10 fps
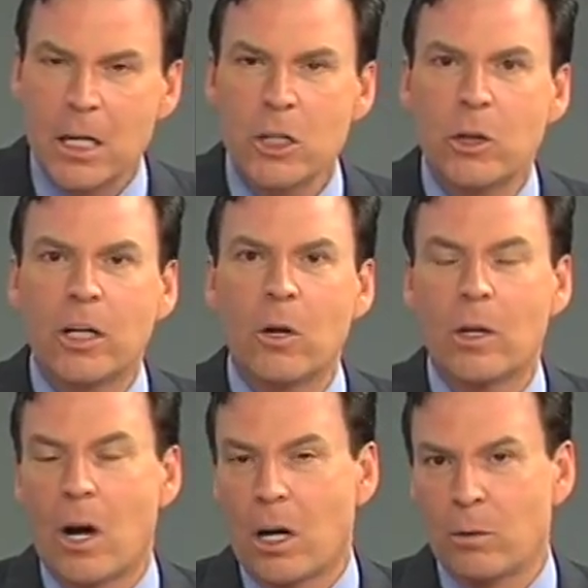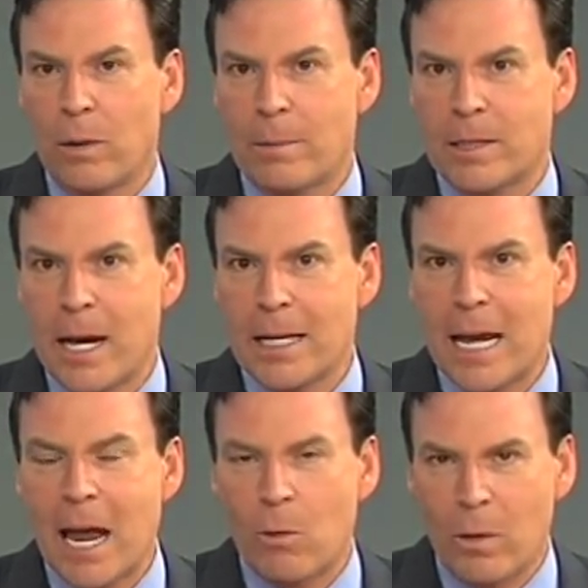you can go to our website
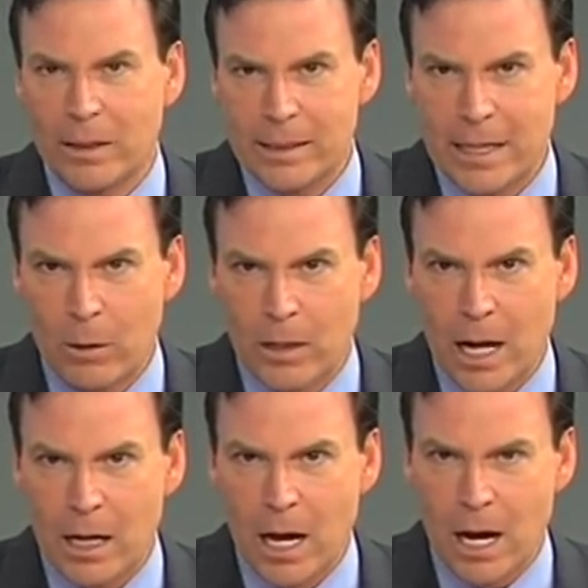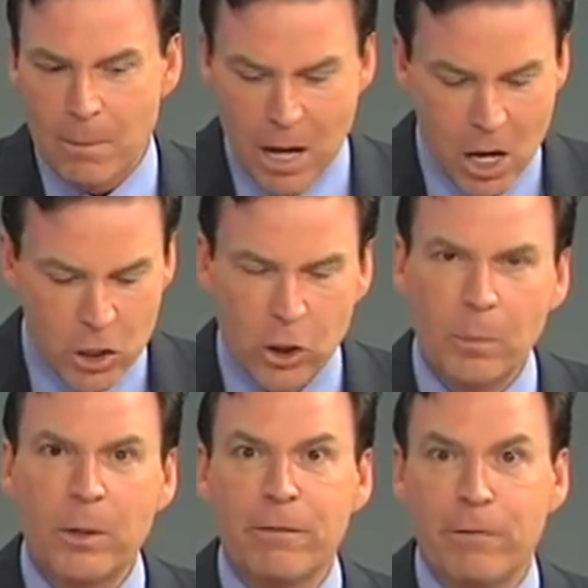at wellnesshour.com. You can
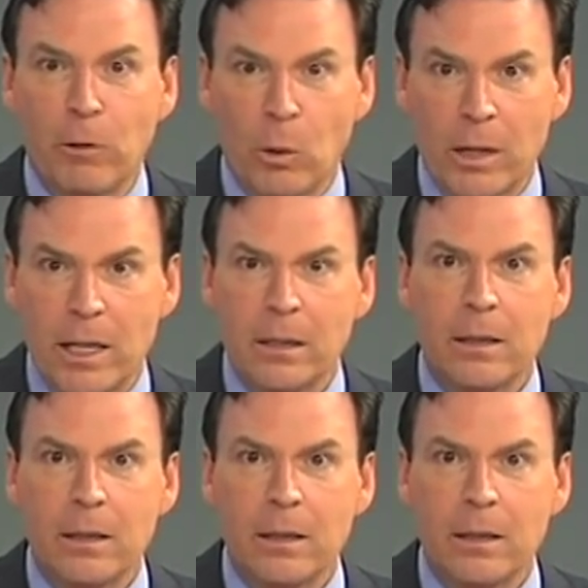put in Florida